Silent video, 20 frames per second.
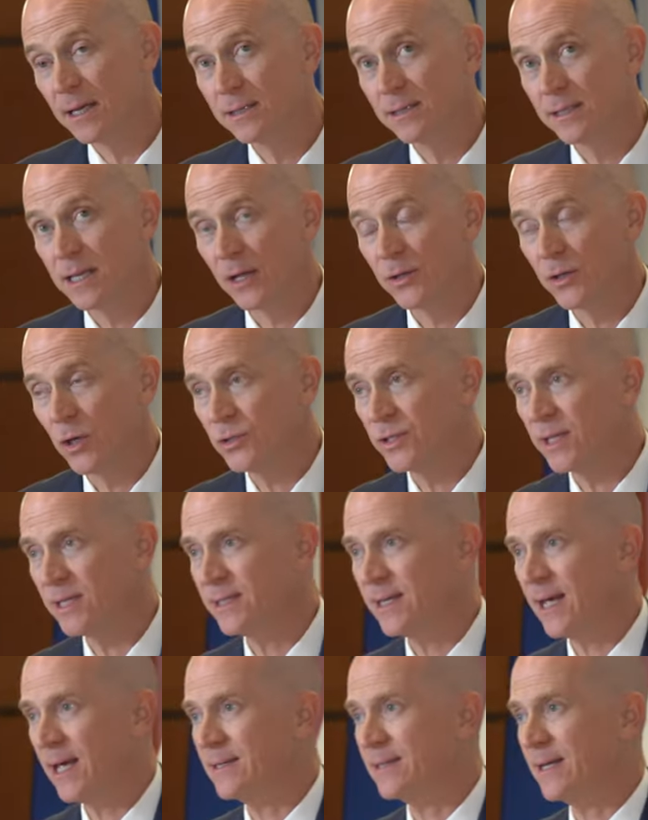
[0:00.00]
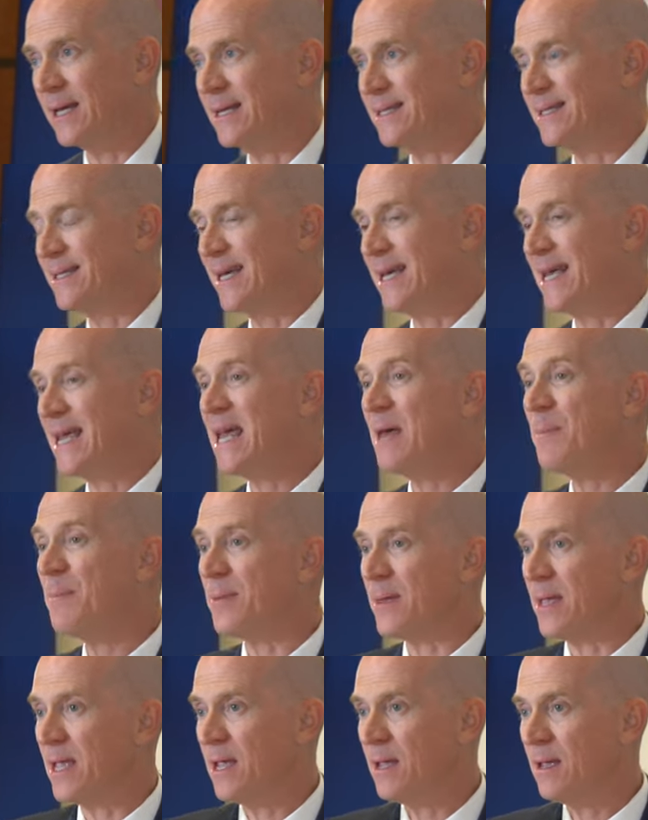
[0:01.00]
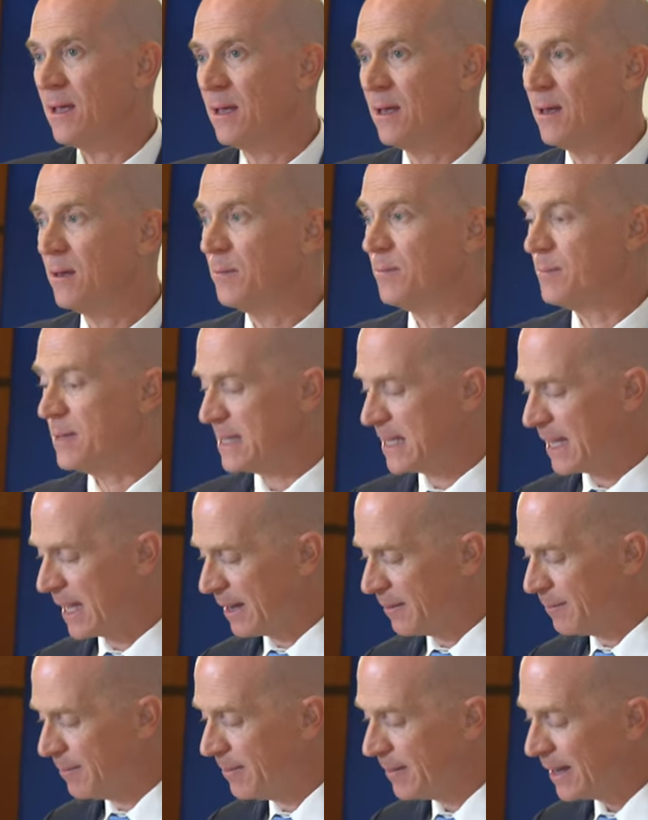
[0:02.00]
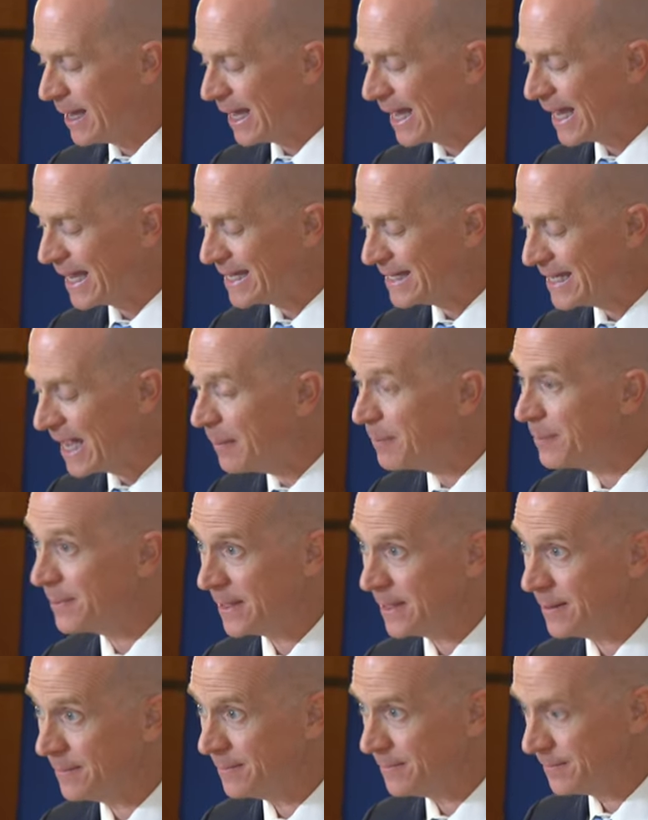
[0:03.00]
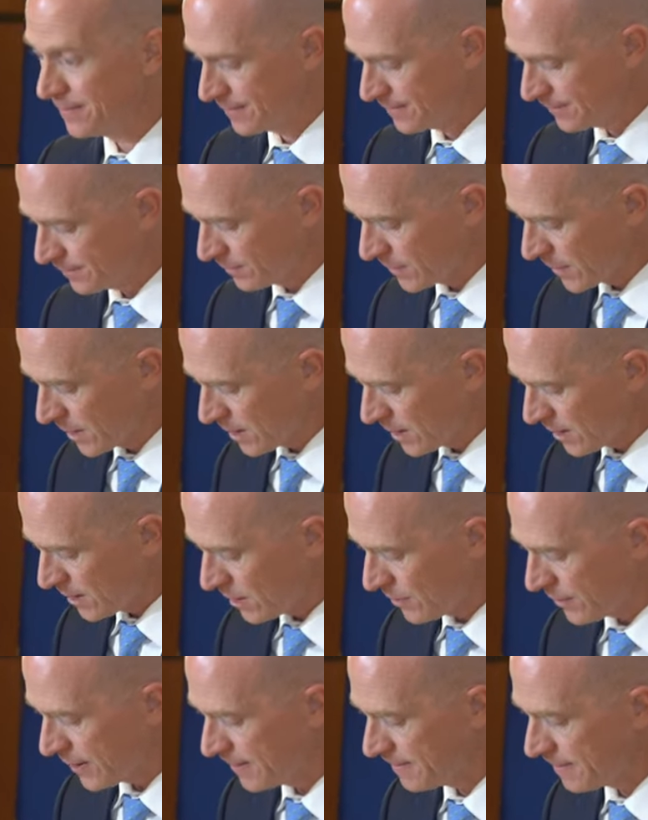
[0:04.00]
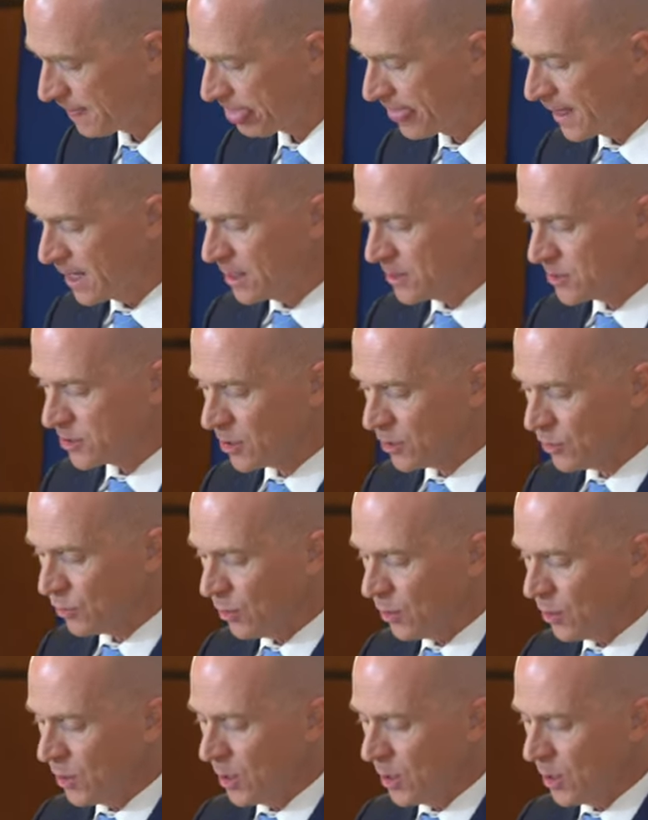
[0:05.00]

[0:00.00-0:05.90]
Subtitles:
Del Noce says is the hippie became a yuppie. All right. So,